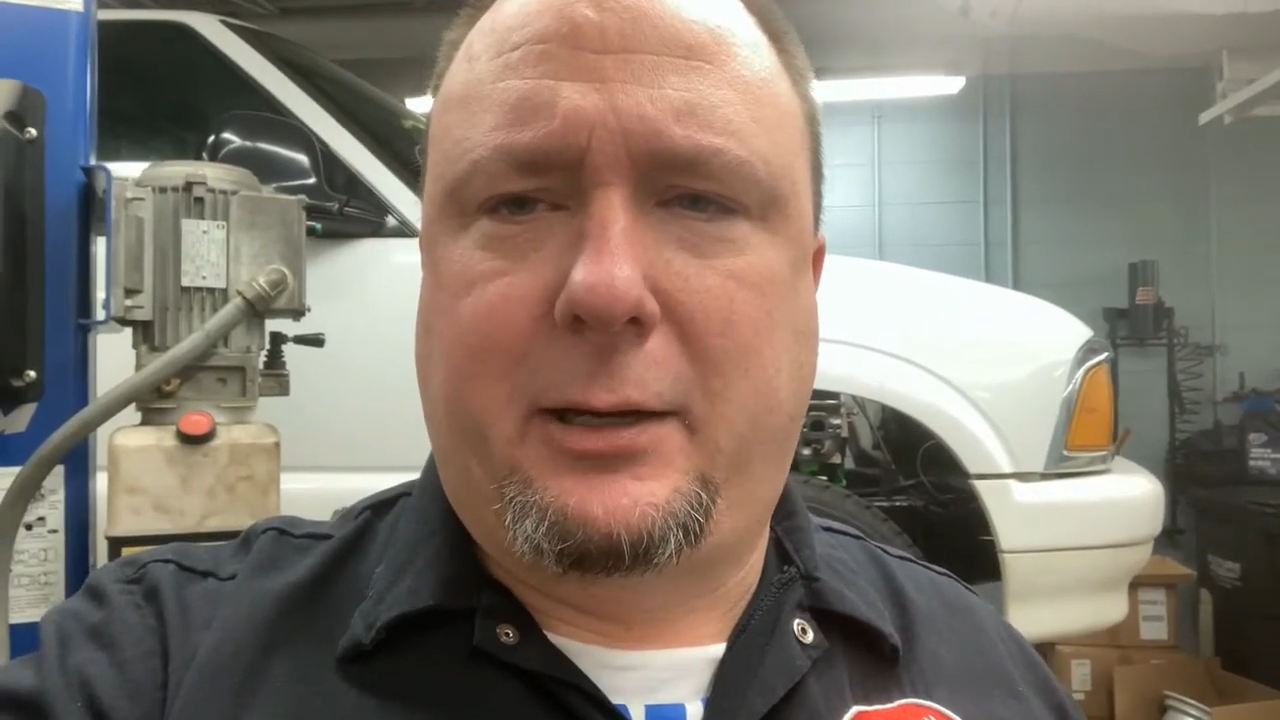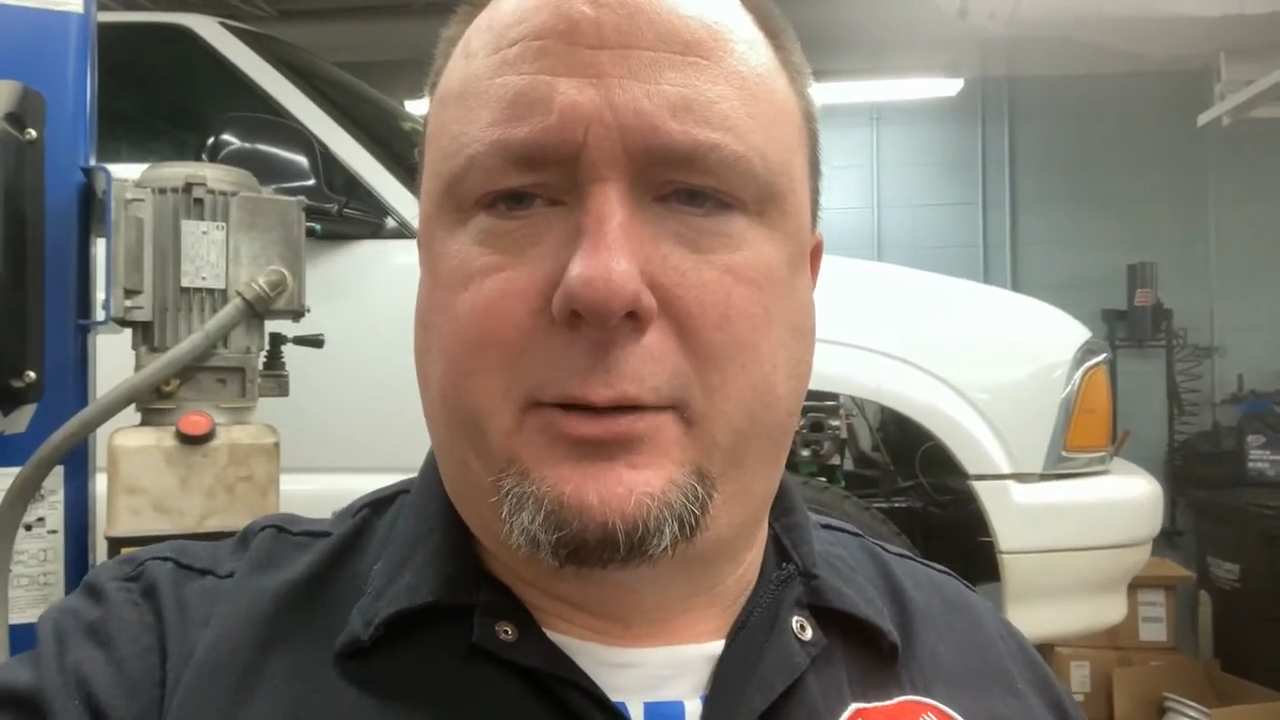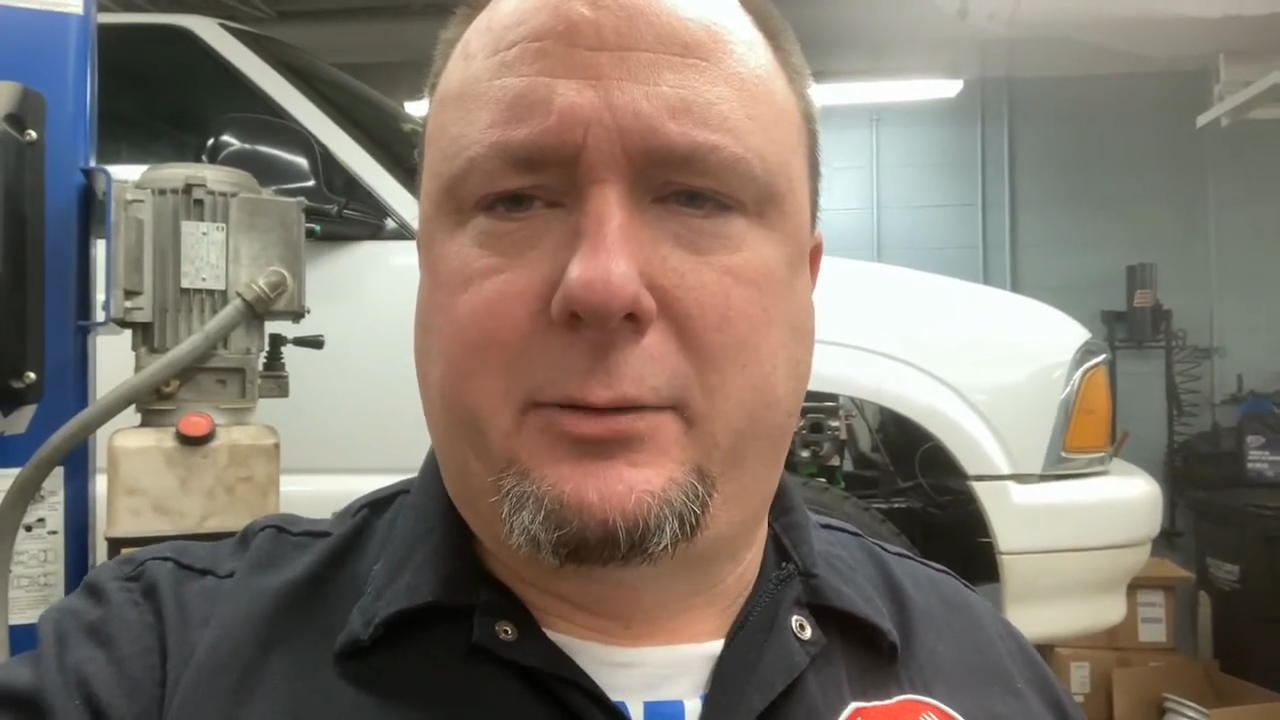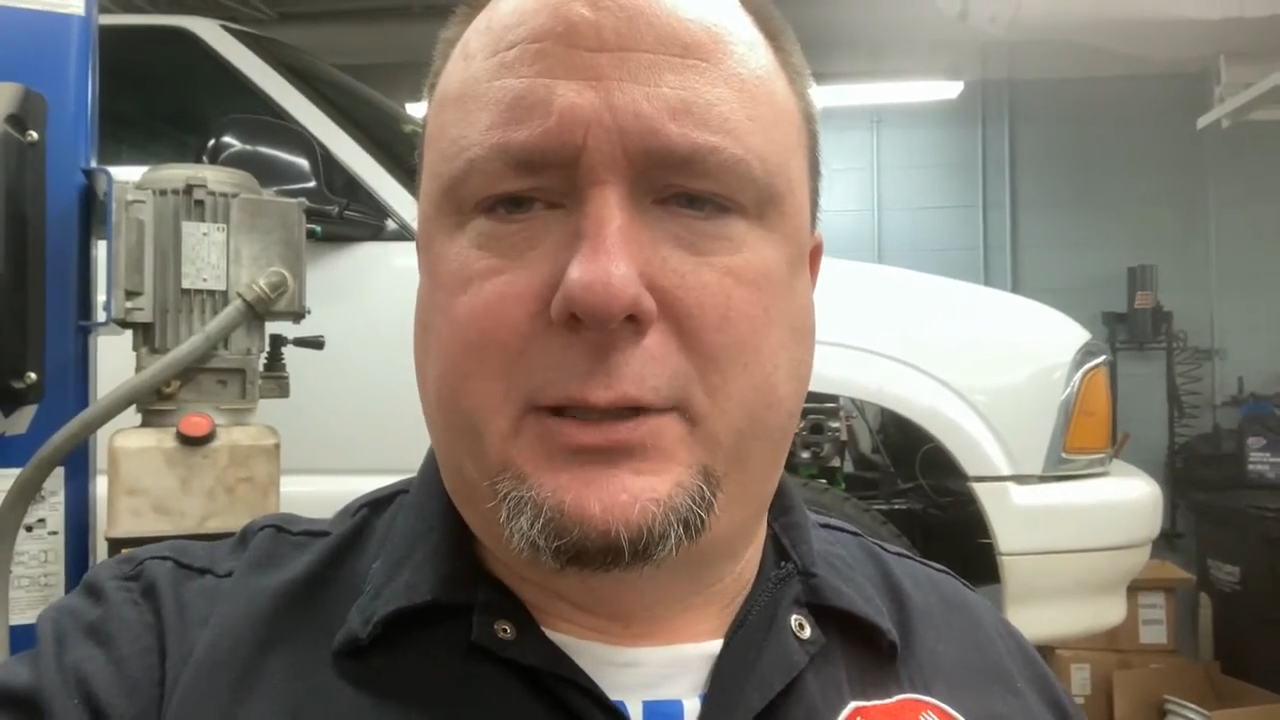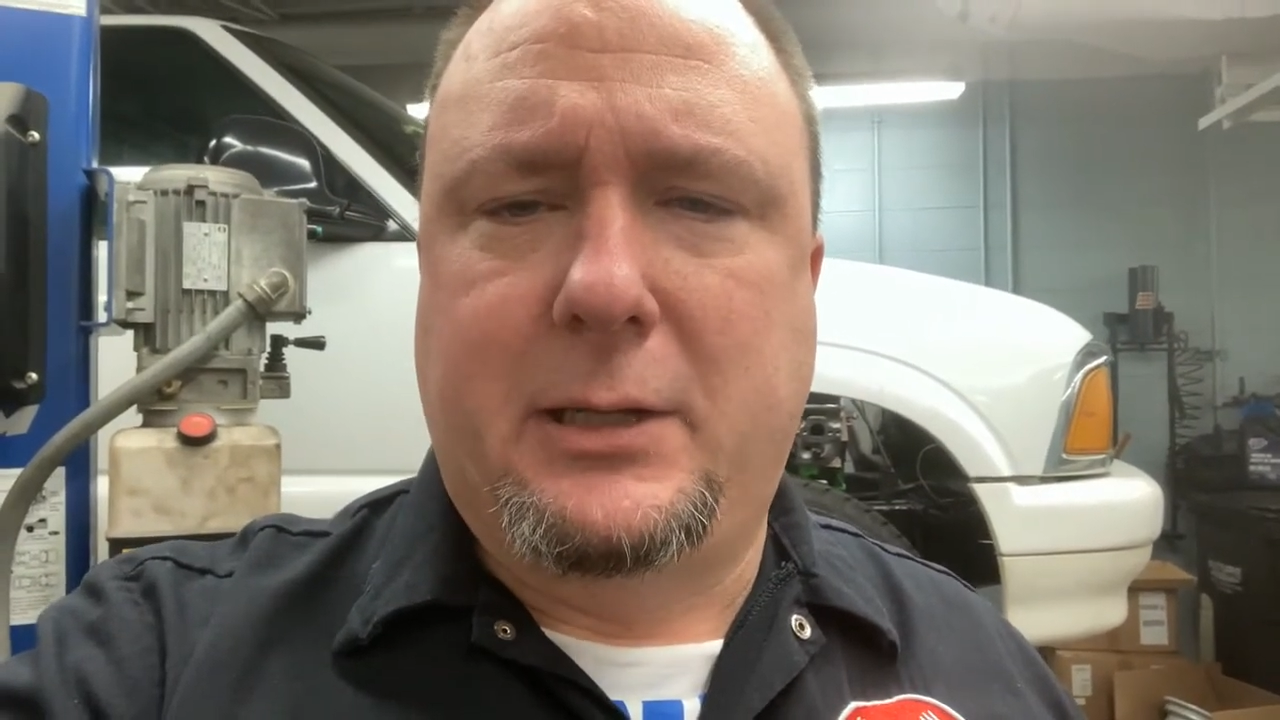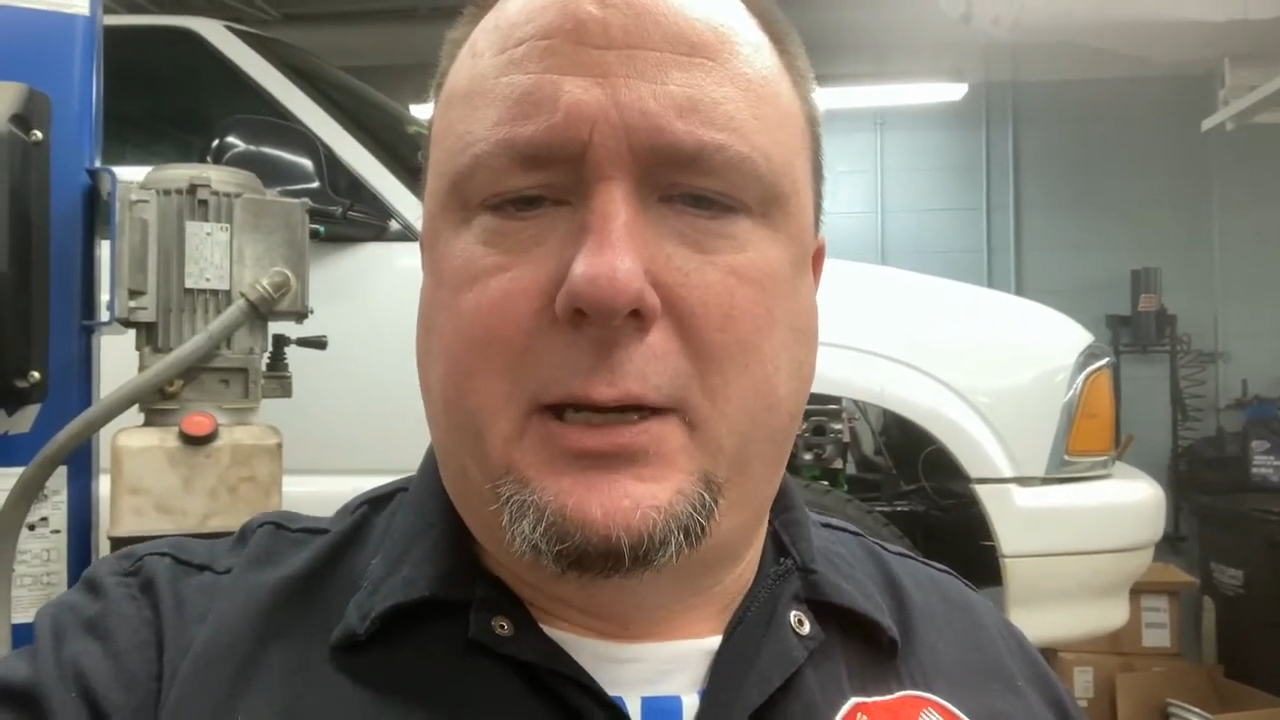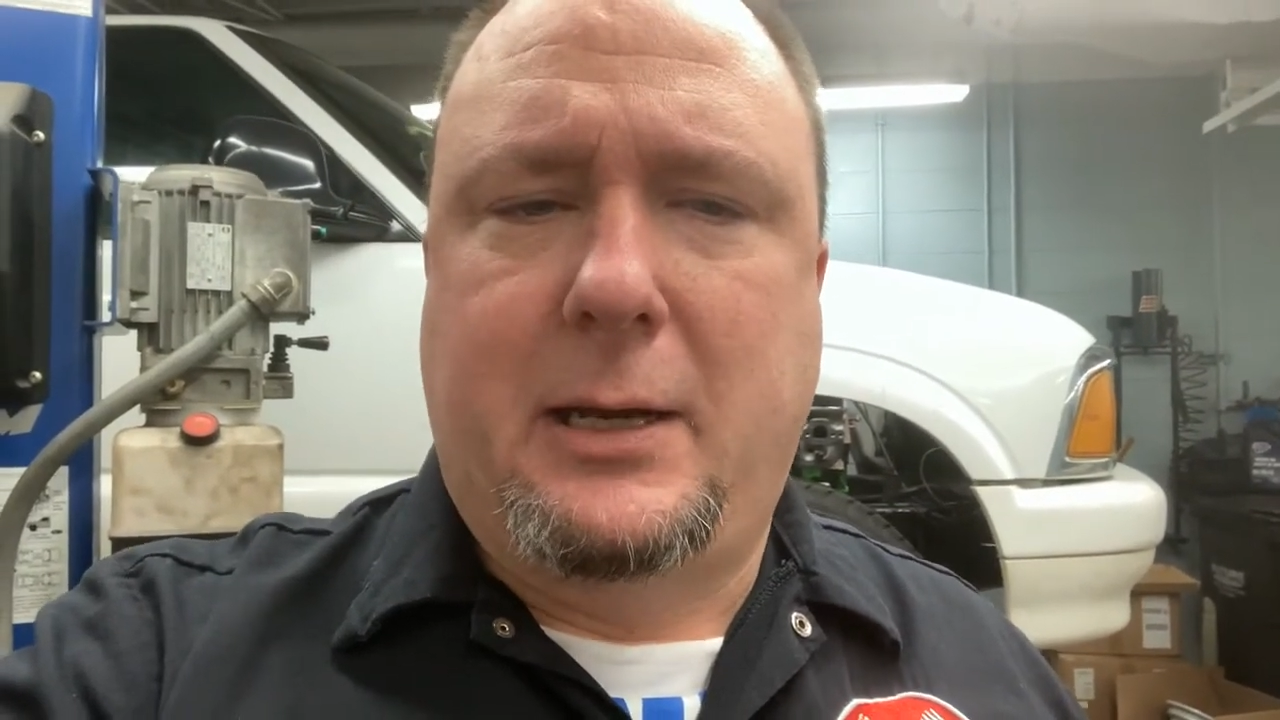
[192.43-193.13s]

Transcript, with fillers: goes.